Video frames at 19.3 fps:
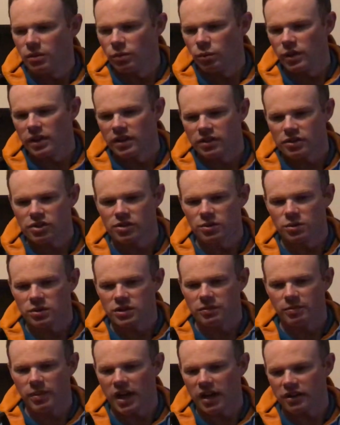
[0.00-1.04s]
with a
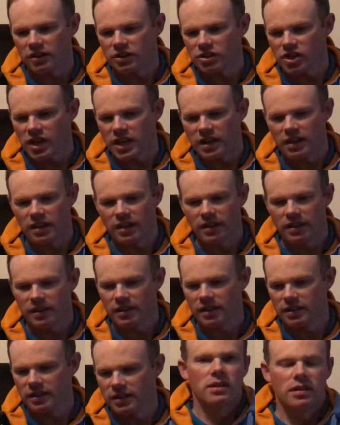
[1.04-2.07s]
shorter bar and chain.
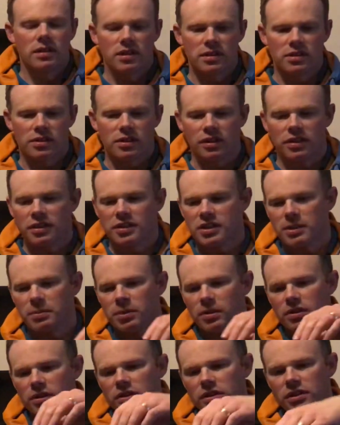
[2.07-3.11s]
It's got the
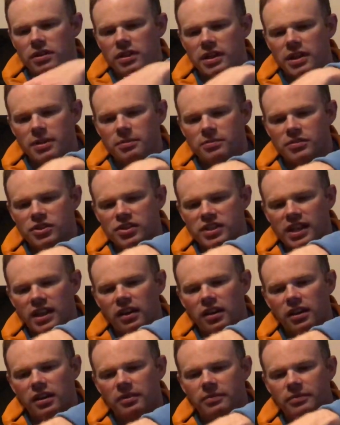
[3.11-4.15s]
typical
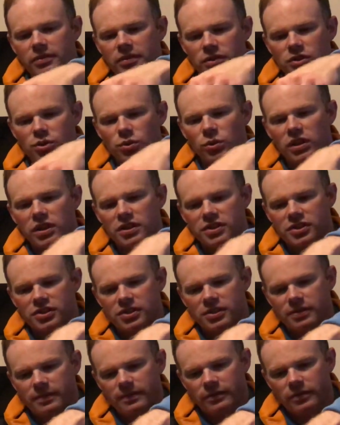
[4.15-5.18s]
Stihl
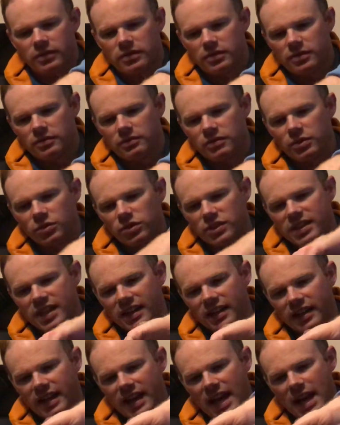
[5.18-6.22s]
Toolless fuel
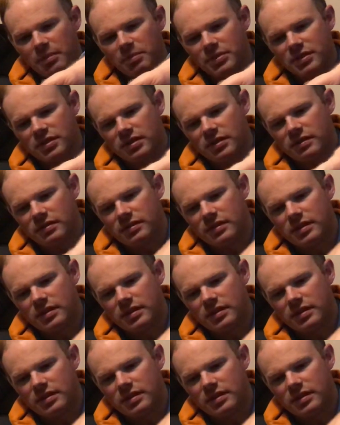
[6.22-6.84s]
tank caps.